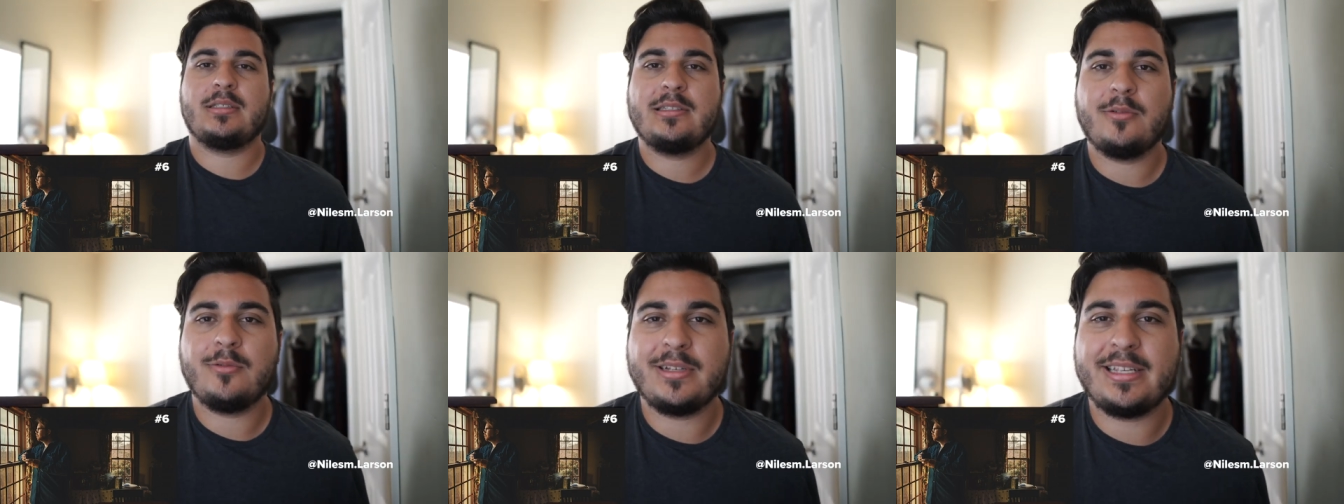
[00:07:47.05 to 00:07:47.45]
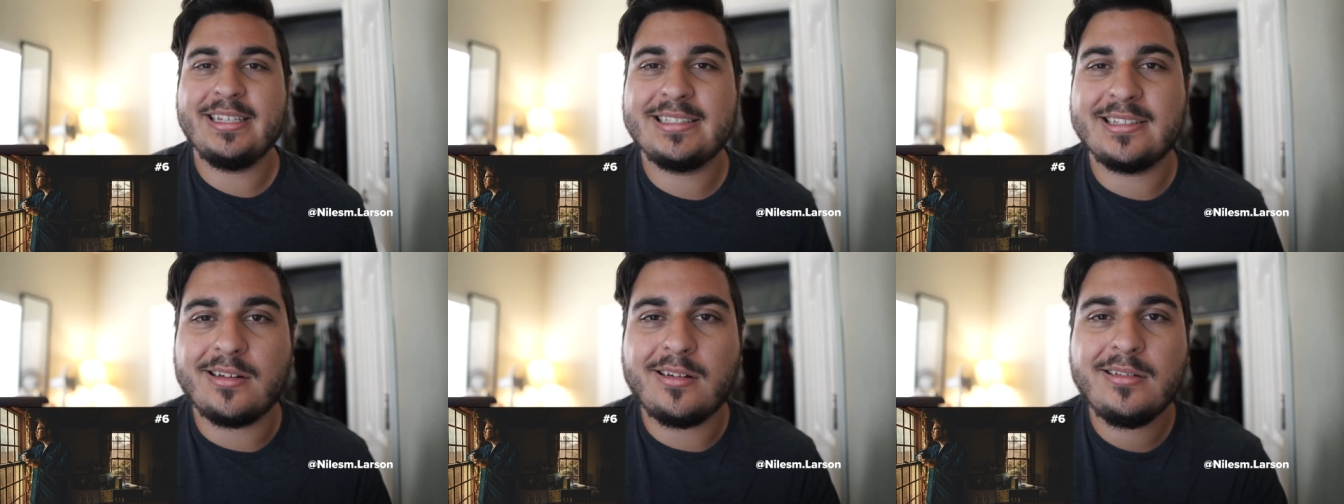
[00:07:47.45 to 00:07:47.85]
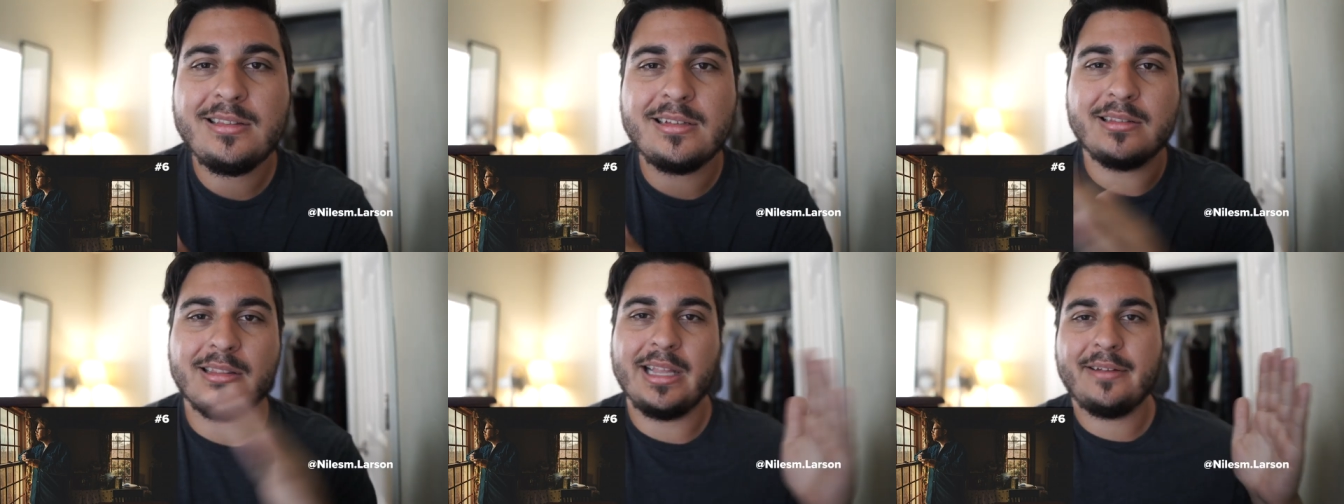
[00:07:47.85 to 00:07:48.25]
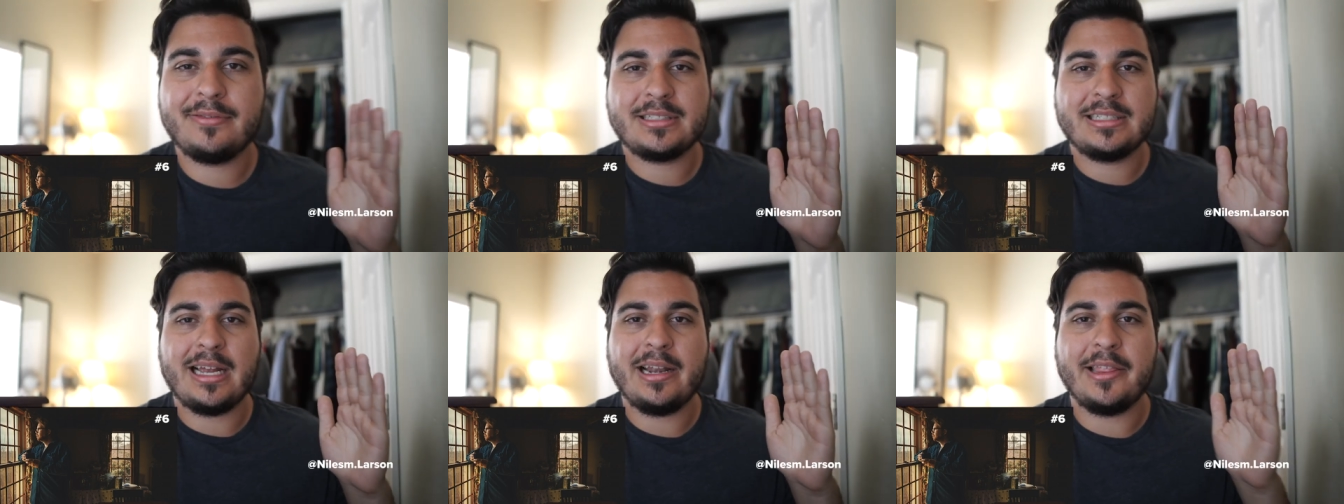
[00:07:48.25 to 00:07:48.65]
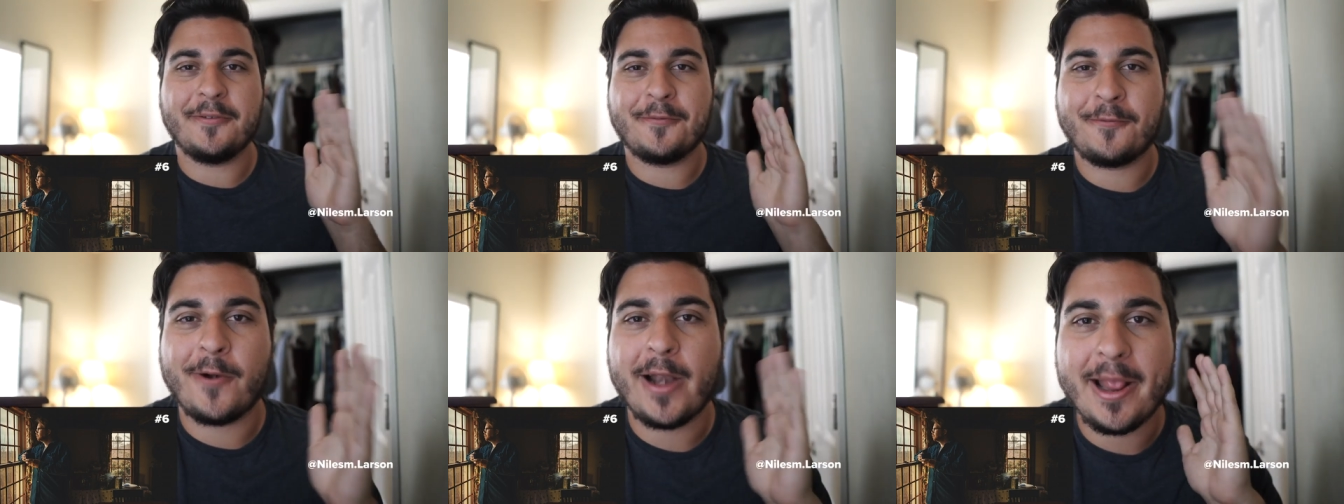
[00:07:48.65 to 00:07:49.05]
so he's on the left side of the
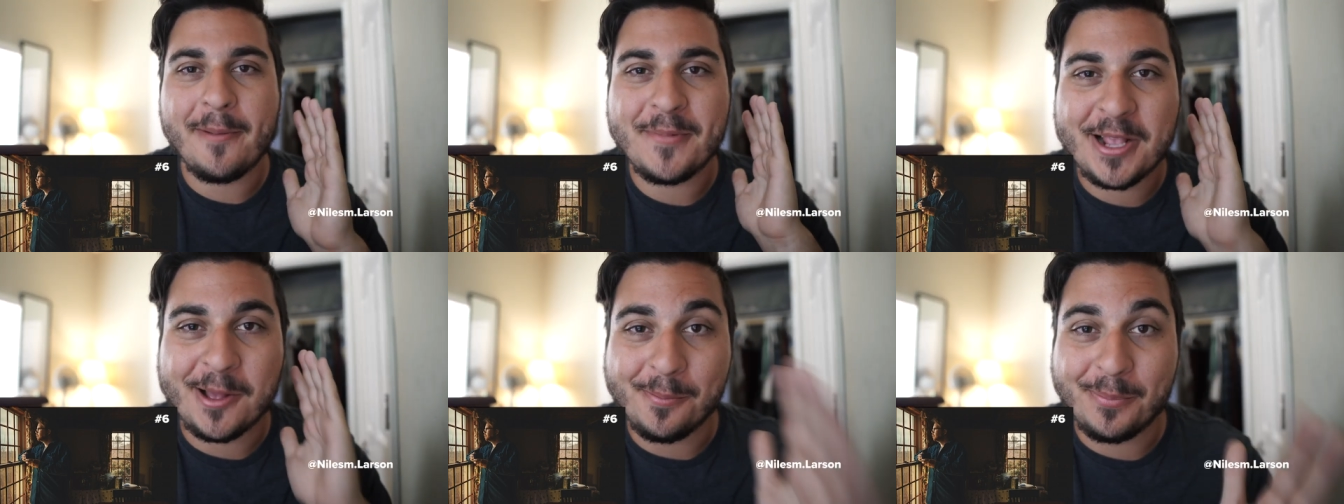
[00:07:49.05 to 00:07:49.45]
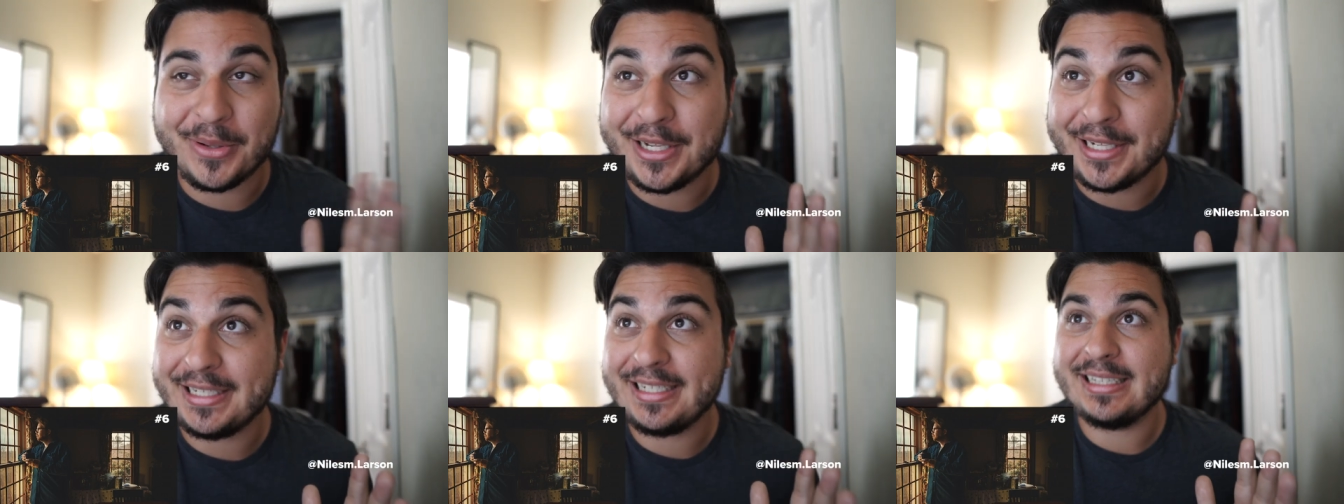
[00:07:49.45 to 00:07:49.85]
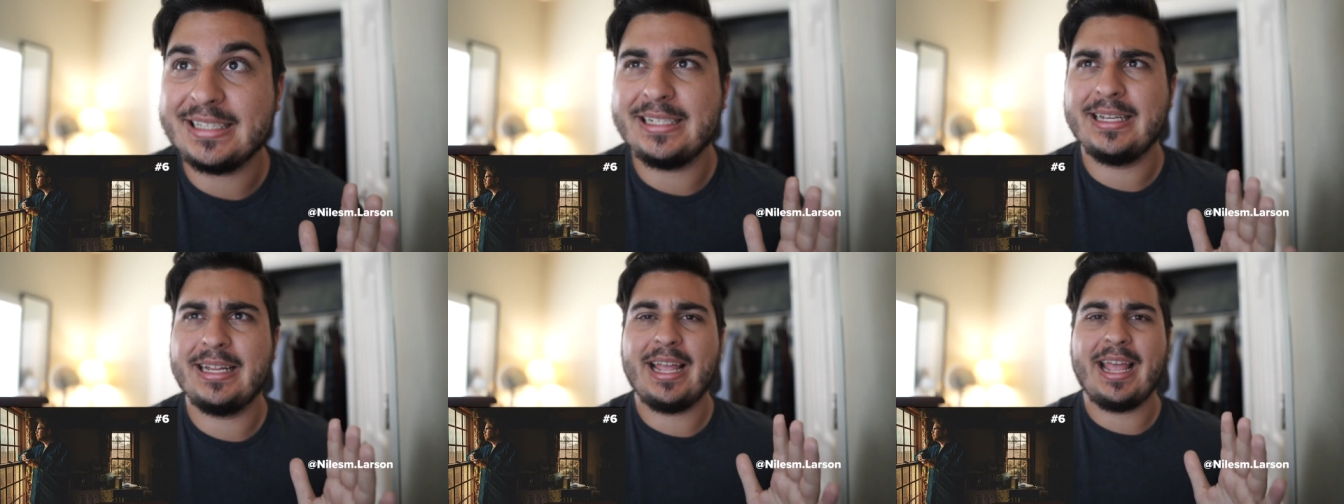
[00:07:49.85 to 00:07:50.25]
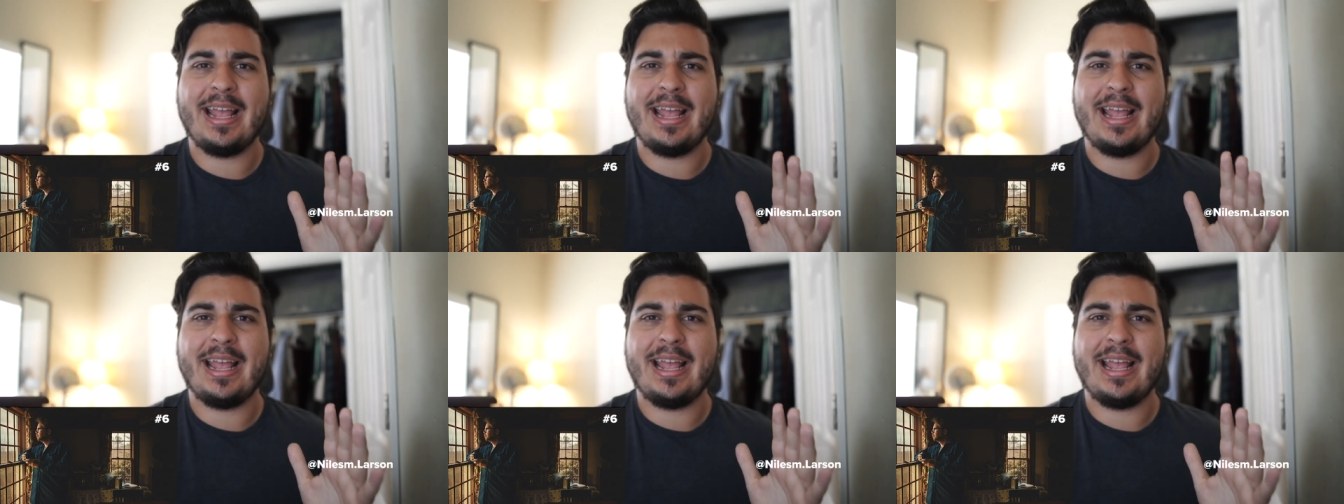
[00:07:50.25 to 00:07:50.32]
frame completely,